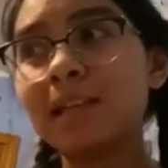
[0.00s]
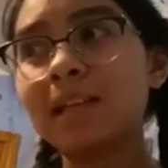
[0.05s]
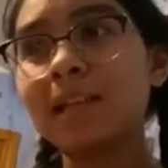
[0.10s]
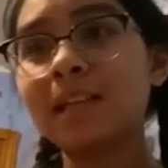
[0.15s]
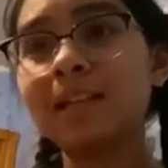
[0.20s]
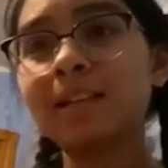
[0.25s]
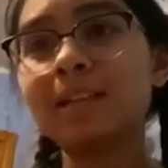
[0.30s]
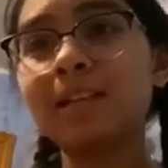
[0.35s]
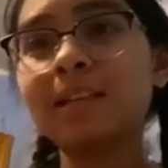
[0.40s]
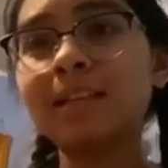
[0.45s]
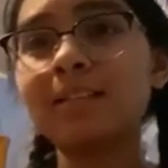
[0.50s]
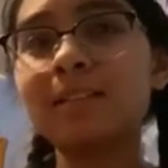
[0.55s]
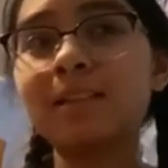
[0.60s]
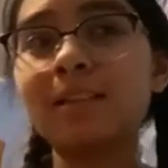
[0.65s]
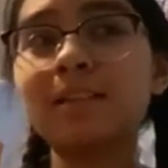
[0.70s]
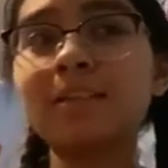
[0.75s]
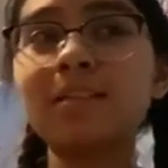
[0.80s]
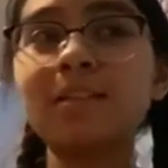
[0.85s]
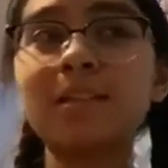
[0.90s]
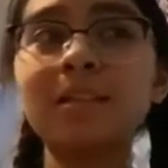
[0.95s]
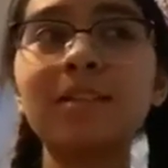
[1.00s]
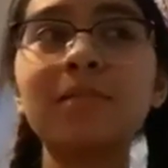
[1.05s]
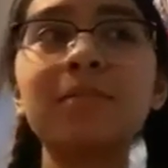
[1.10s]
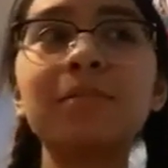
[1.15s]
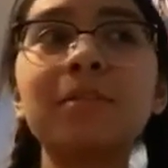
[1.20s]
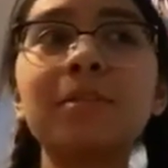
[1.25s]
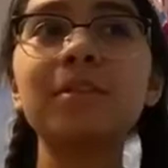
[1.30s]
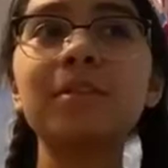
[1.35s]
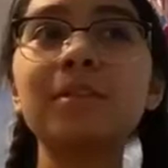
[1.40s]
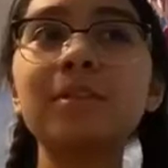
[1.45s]
And I actually had to get
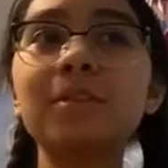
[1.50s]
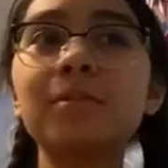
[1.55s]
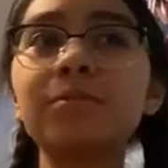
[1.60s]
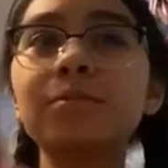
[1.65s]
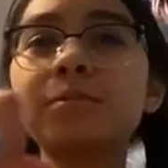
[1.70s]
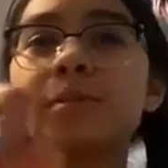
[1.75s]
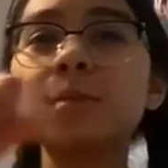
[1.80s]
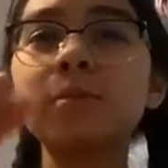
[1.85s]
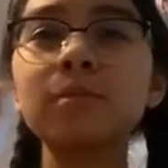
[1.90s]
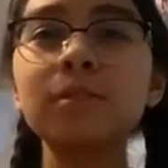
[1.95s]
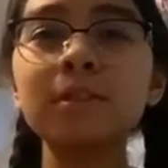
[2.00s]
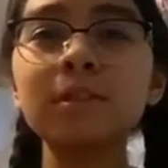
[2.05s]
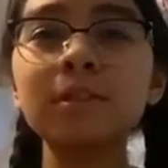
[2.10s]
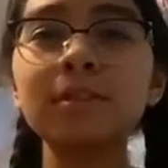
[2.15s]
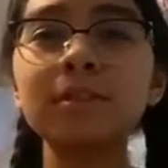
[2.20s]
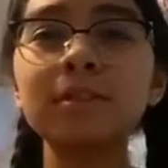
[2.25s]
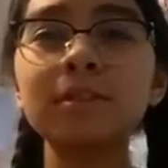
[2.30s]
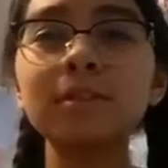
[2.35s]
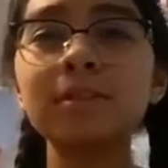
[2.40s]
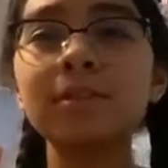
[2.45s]
one the rollers,